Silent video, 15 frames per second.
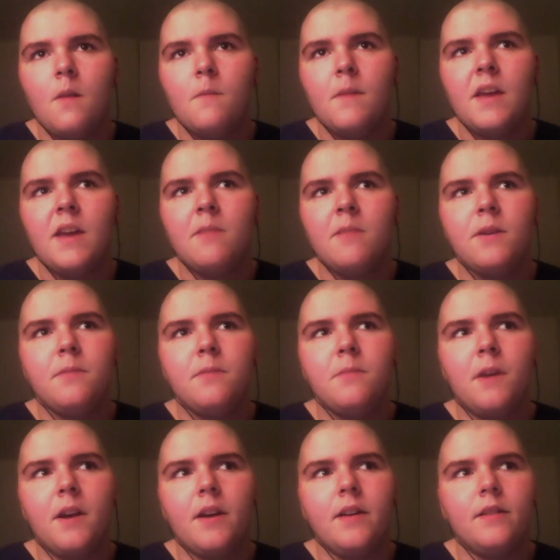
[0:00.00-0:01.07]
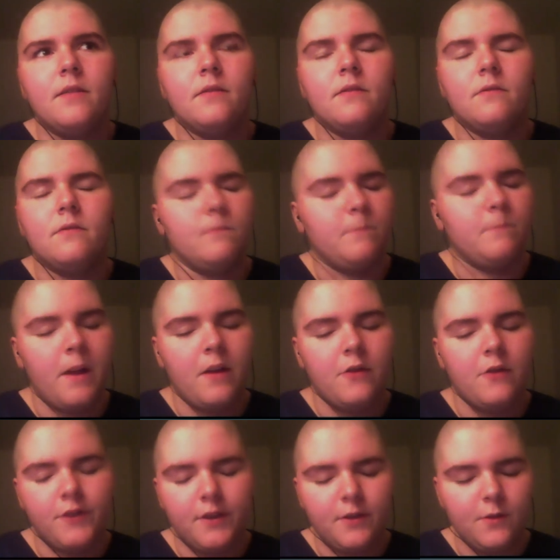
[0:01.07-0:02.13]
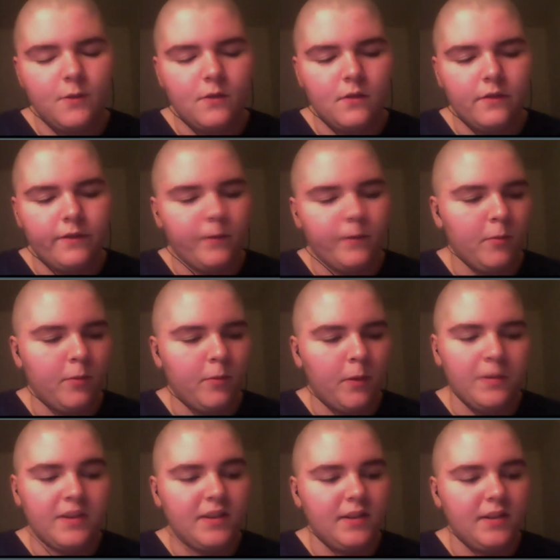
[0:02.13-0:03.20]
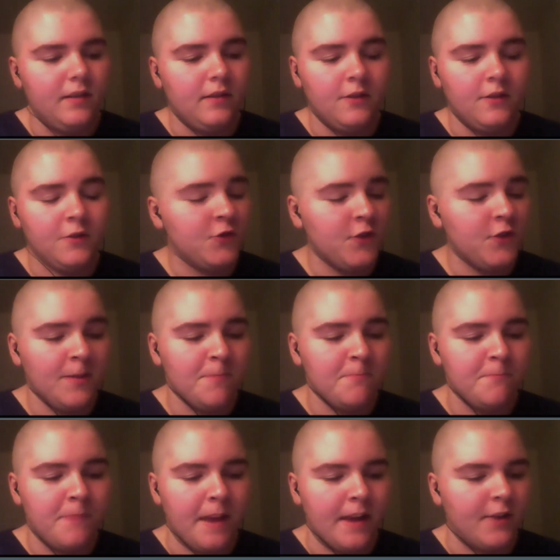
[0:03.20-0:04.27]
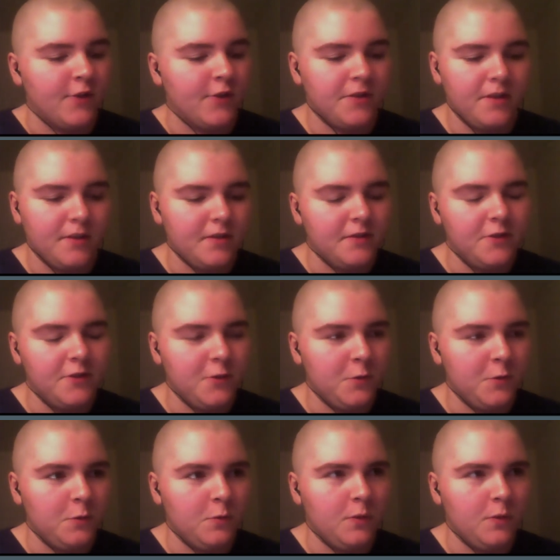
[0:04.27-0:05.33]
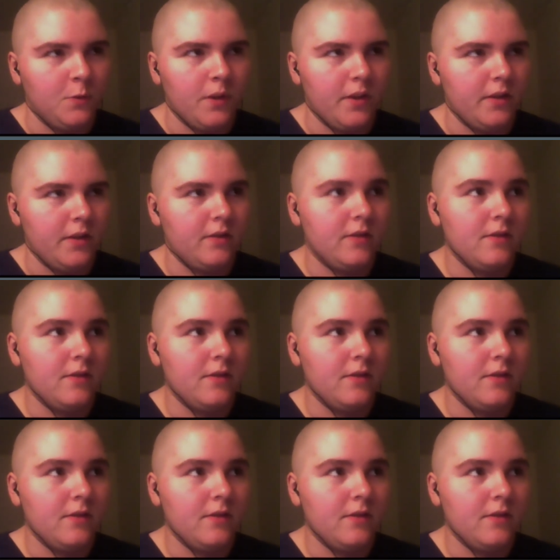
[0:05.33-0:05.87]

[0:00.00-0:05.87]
Maybe by banishing Korra from Republic City, they're just trying to banish season 2 away.